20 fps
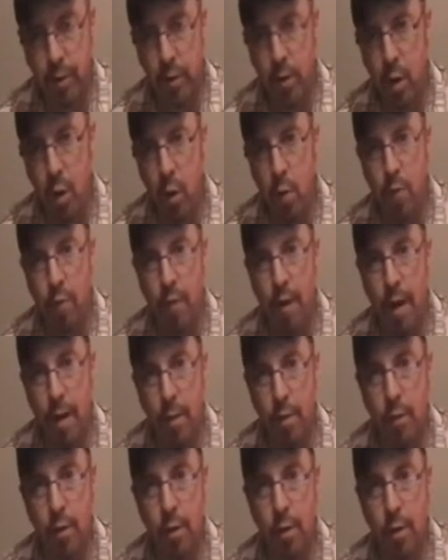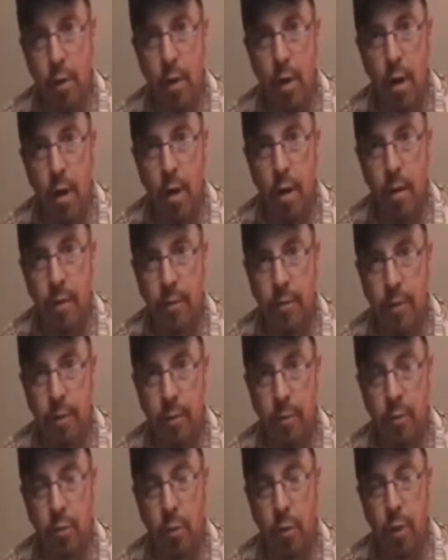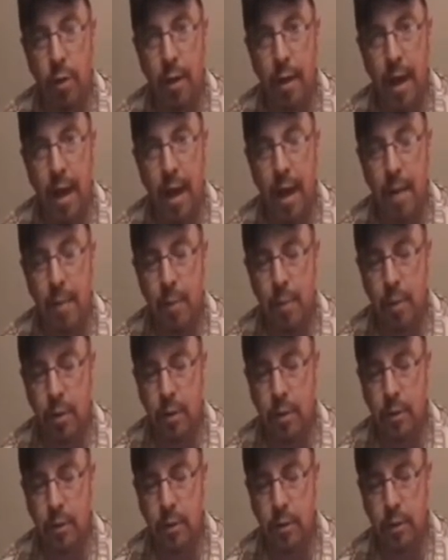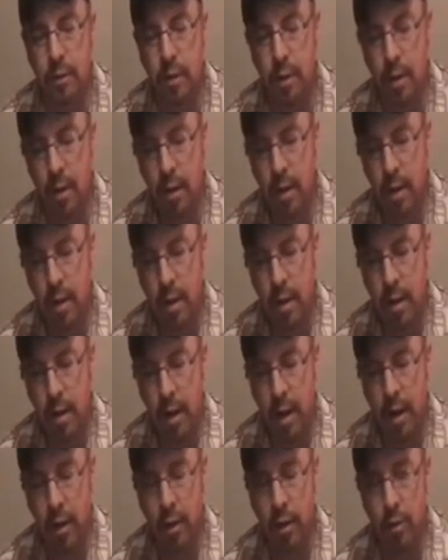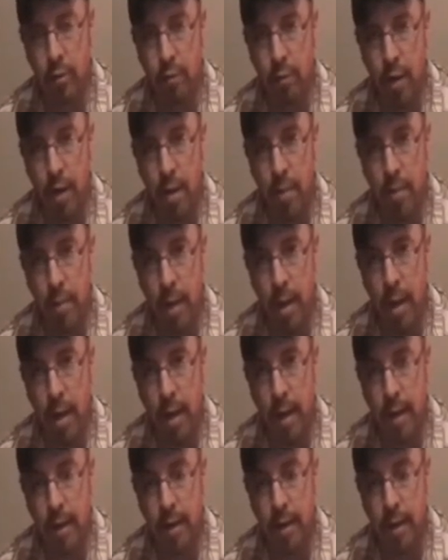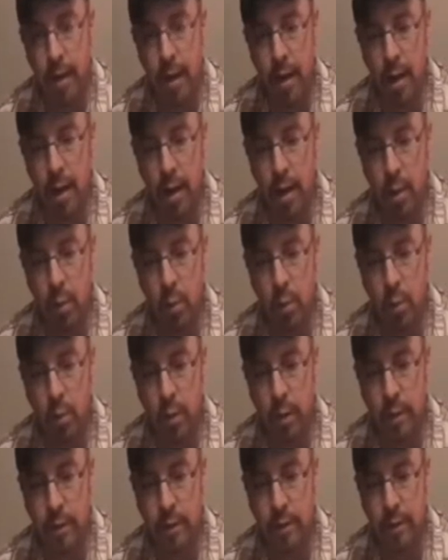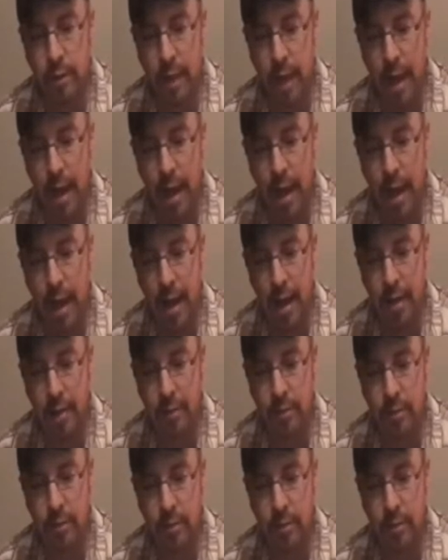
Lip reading: co-founder of SWFLGamers and a good friend of mine, was at